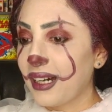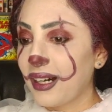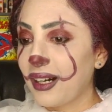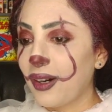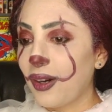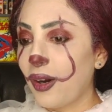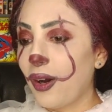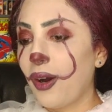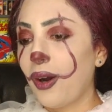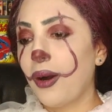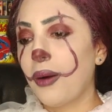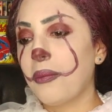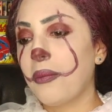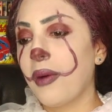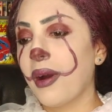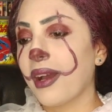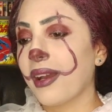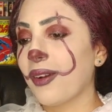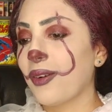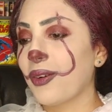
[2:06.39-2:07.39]
But you
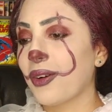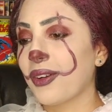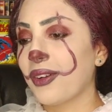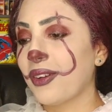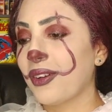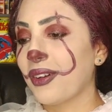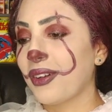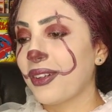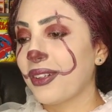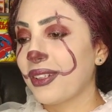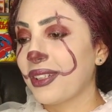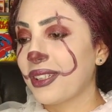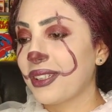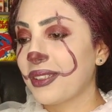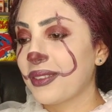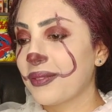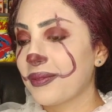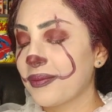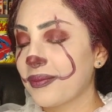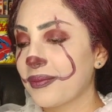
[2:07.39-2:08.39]
feel like you could
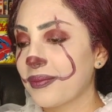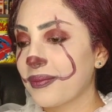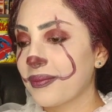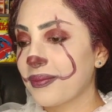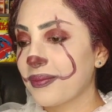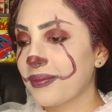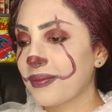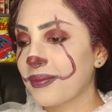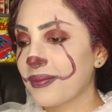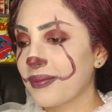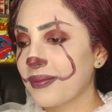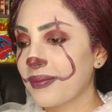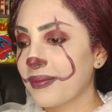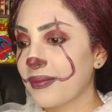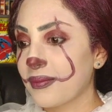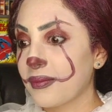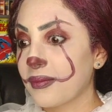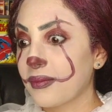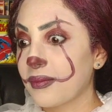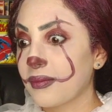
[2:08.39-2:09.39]
just about
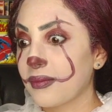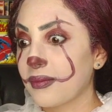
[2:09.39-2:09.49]
die.